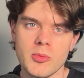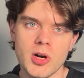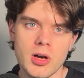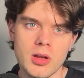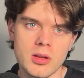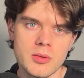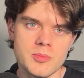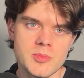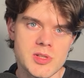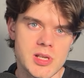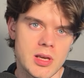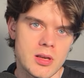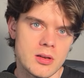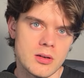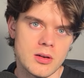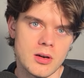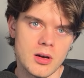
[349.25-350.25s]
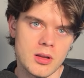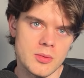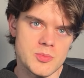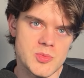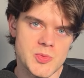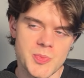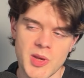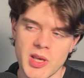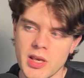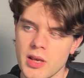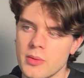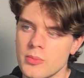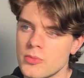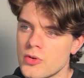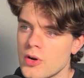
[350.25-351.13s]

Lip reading: columns and columns became